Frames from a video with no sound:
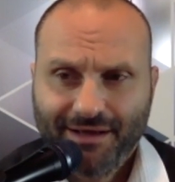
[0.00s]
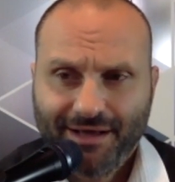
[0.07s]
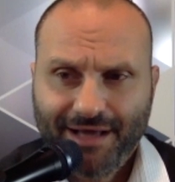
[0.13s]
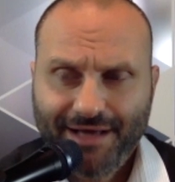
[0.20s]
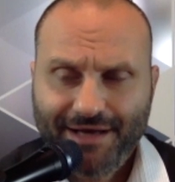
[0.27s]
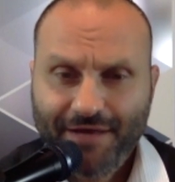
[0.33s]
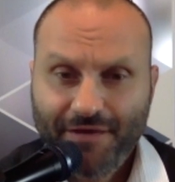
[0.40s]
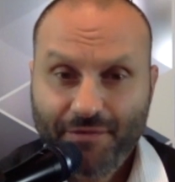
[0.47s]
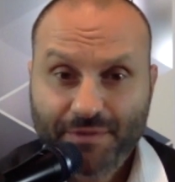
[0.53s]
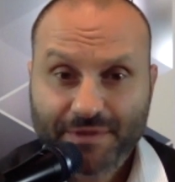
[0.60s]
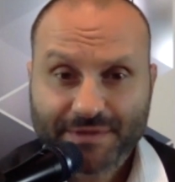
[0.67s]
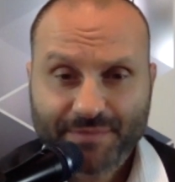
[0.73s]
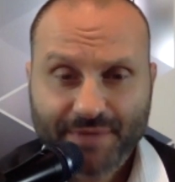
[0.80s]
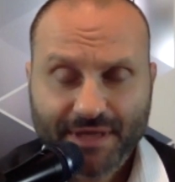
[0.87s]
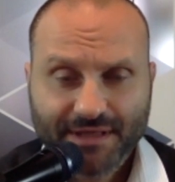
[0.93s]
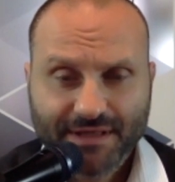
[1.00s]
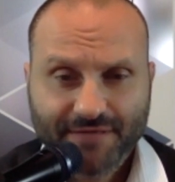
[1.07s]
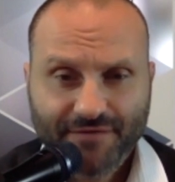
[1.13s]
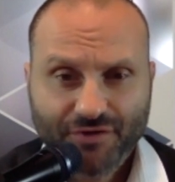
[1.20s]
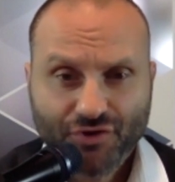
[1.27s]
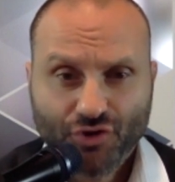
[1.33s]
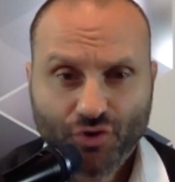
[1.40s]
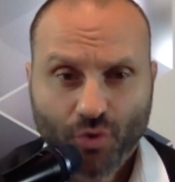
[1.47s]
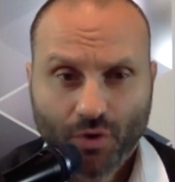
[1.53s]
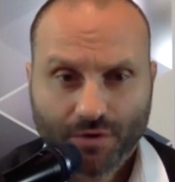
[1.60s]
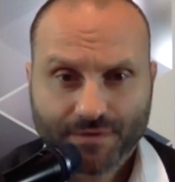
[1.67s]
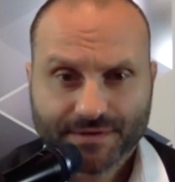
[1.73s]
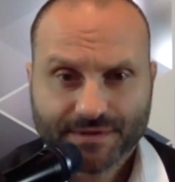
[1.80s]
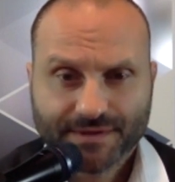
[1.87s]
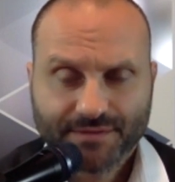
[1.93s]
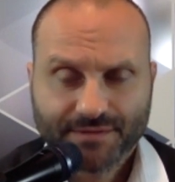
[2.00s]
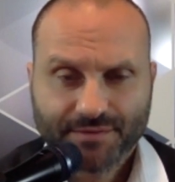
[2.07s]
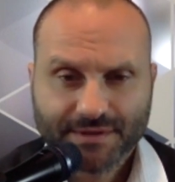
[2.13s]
another perspective, a nuanced